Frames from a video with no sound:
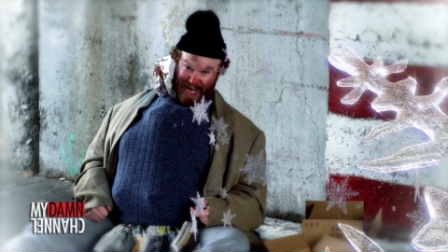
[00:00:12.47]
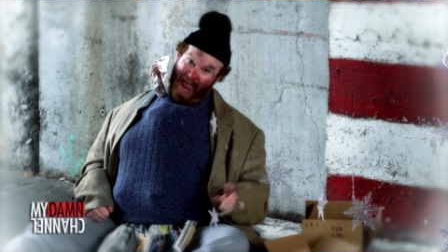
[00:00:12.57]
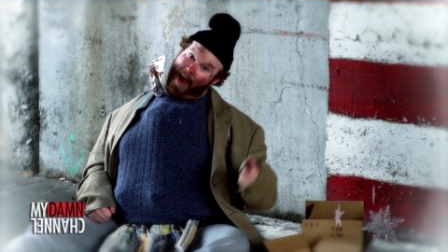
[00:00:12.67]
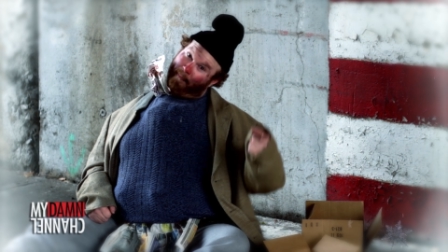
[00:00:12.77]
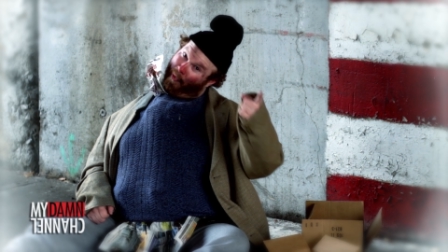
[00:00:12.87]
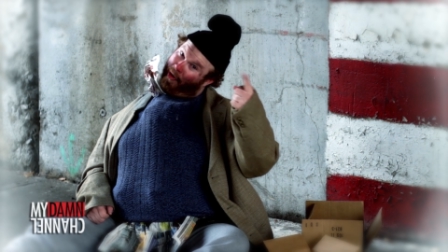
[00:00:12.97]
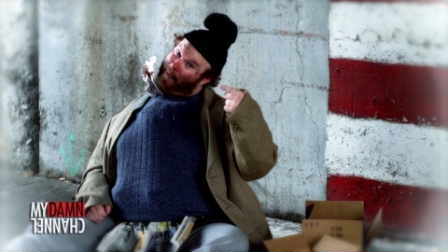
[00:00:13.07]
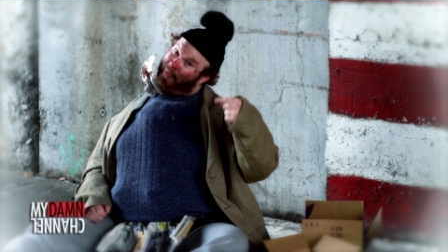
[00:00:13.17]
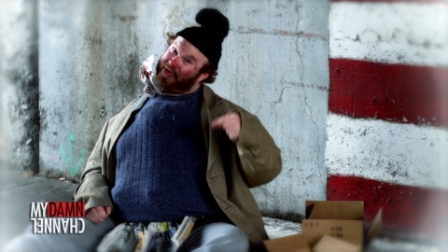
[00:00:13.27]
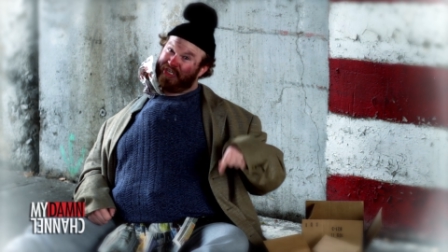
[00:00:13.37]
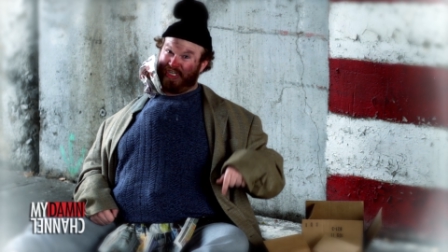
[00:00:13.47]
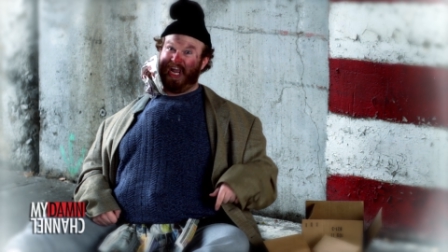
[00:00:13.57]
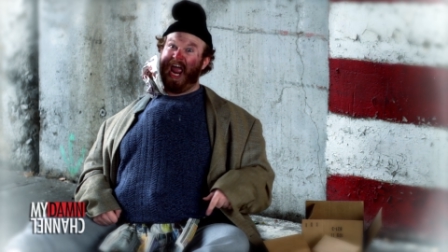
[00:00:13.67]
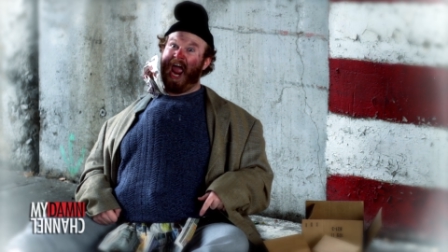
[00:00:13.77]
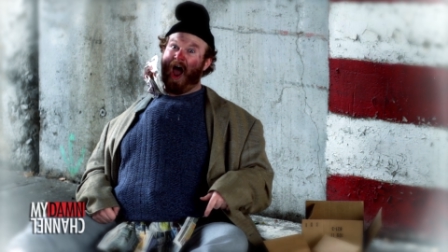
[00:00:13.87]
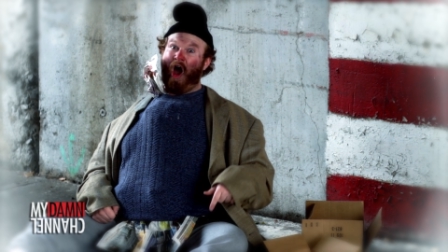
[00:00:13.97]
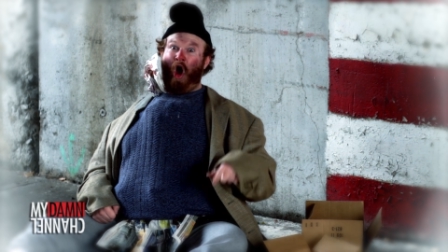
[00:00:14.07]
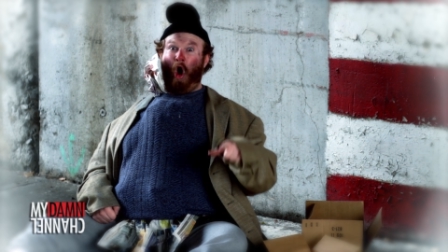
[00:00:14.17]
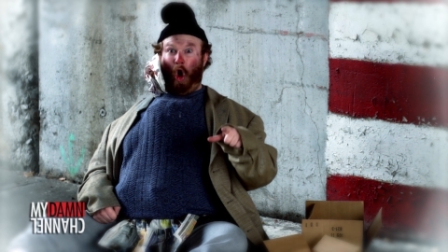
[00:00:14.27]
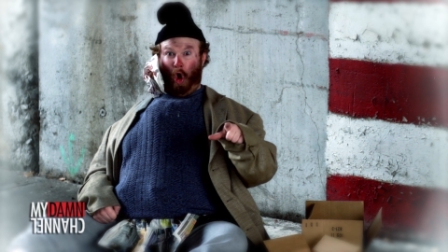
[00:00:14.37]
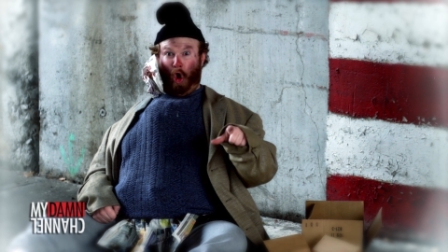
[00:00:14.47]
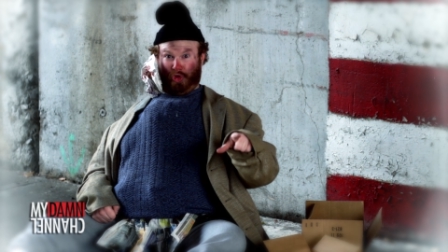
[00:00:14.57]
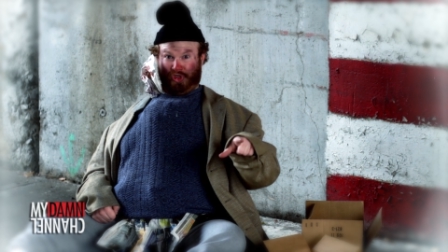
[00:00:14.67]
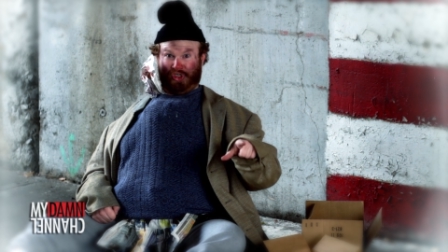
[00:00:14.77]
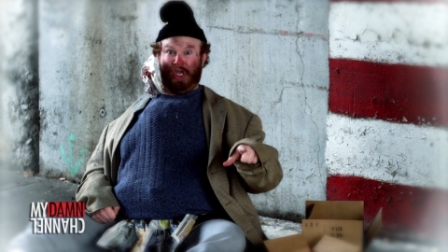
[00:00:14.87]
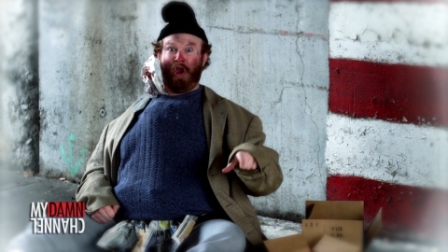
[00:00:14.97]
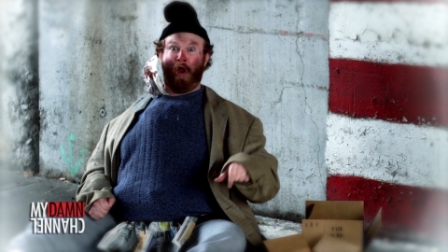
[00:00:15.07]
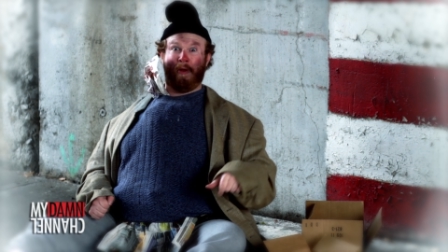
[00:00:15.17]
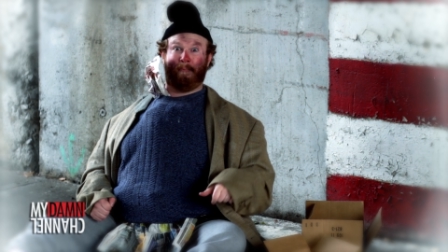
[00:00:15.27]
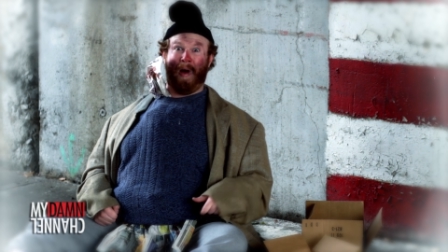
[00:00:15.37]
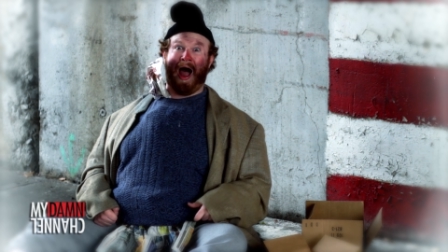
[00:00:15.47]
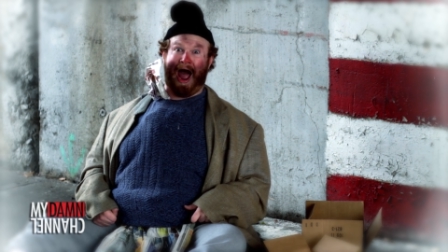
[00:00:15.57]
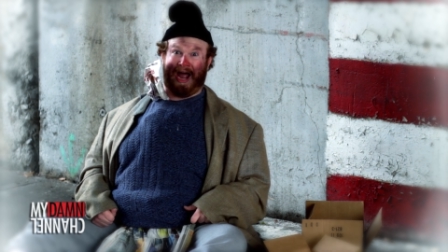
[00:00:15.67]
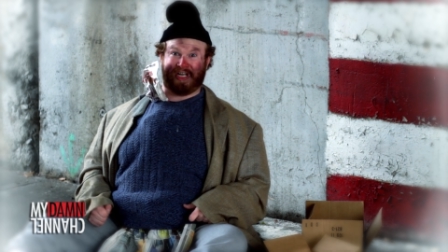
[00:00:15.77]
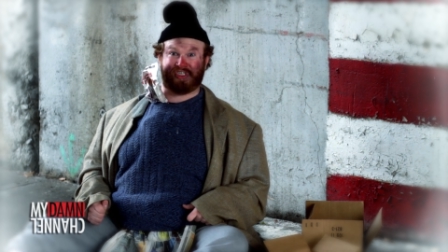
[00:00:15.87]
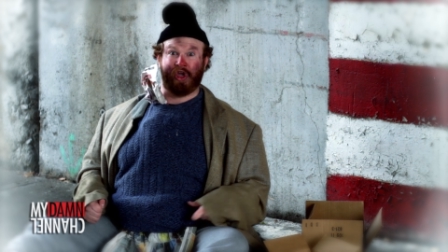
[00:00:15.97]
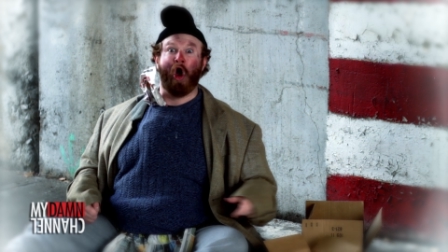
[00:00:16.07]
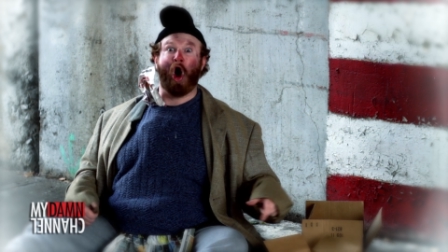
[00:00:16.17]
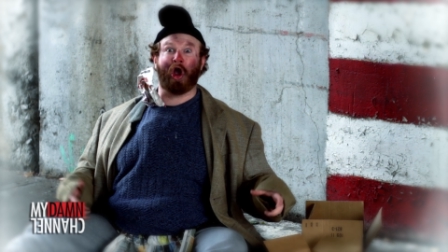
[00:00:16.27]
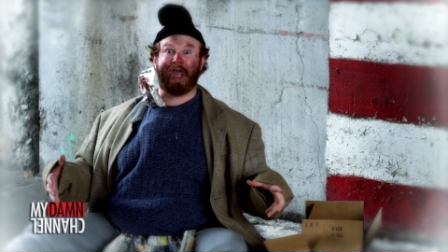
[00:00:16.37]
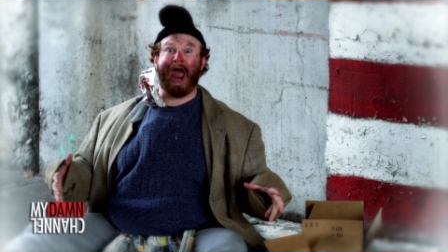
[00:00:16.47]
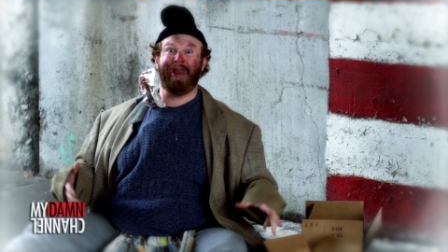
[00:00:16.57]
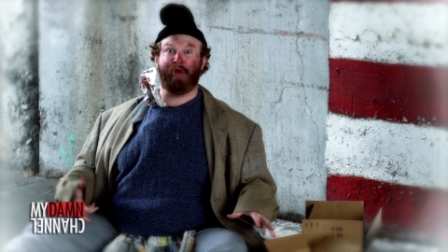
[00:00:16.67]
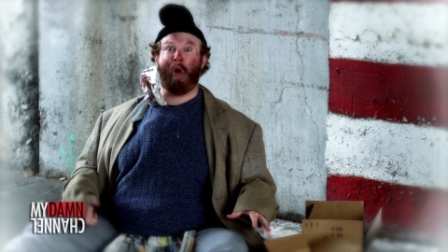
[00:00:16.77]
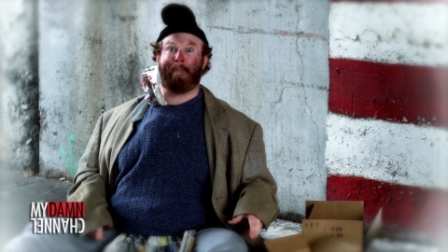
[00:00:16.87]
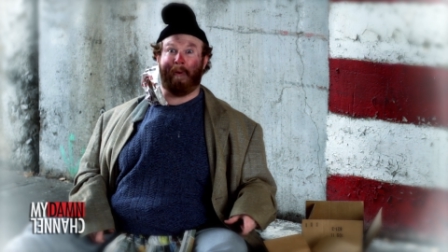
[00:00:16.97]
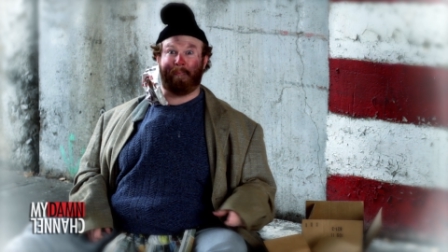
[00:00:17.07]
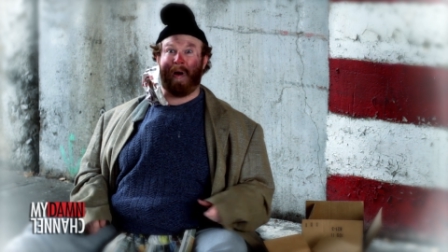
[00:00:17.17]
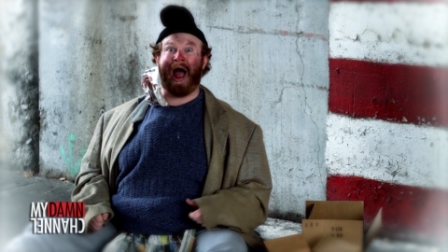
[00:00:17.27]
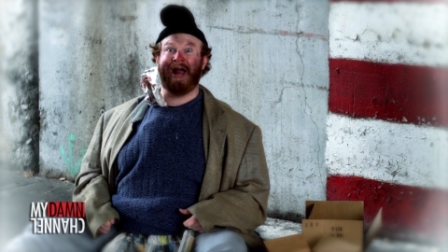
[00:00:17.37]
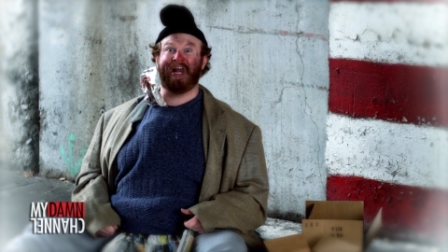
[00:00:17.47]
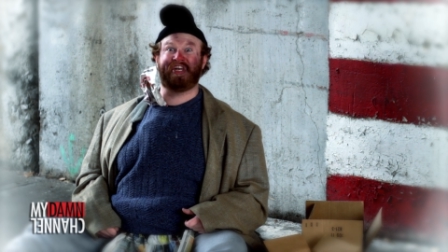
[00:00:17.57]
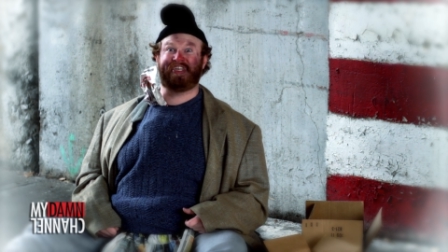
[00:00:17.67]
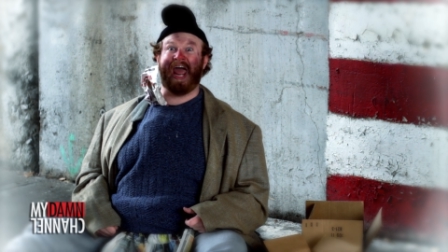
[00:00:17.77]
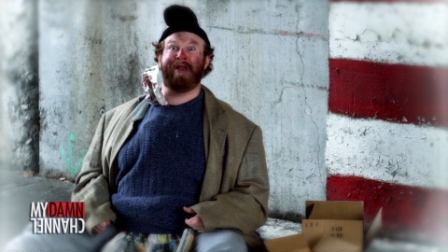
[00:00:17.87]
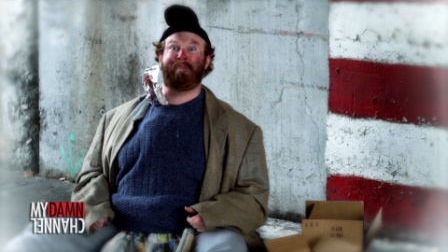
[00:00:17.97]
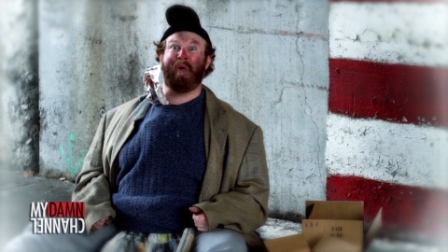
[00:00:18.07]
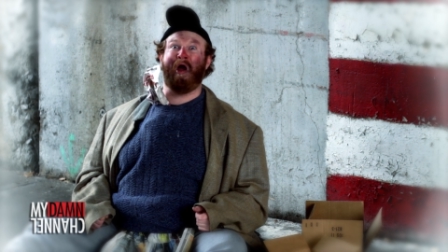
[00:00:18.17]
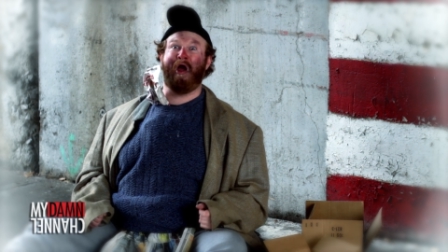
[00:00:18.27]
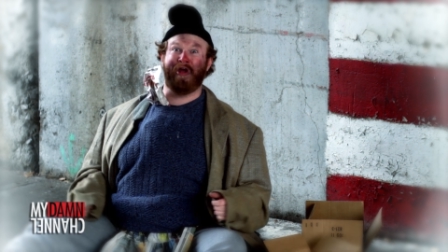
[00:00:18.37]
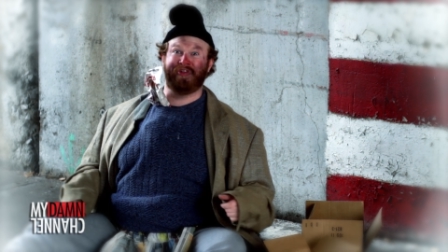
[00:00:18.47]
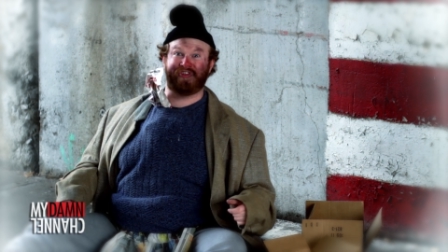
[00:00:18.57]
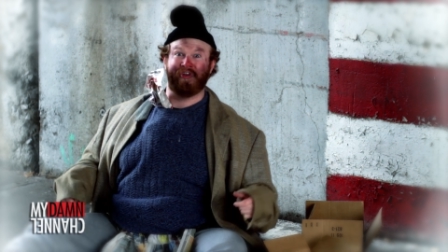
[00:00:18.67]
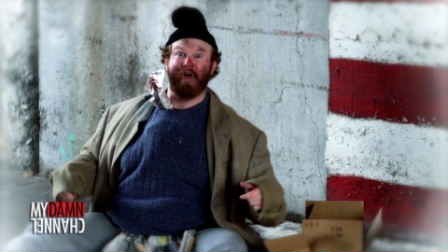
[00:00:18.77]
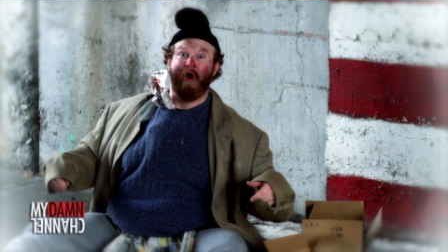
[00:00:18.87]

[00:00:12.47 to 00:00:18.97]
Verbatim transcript: Yeah, pull up a chair, sit on a box, or gather up a pile of dead birds,